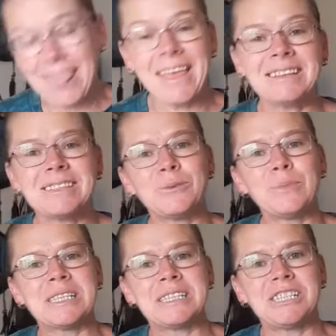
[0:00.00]
that's all
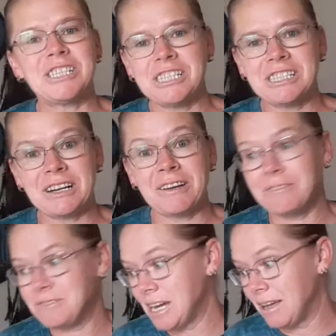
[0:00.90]
my stitching that
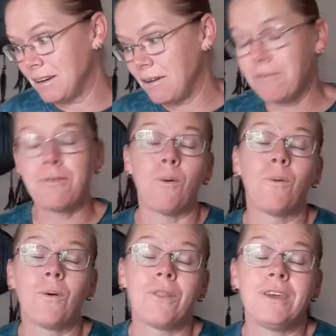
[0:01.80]
I've done
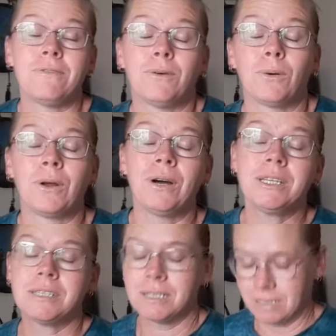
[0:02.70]
for the
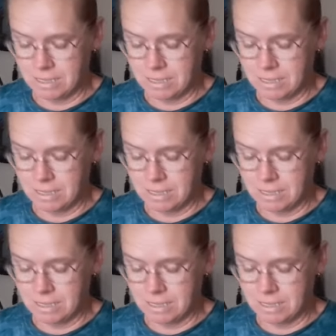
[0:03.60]
fortnight.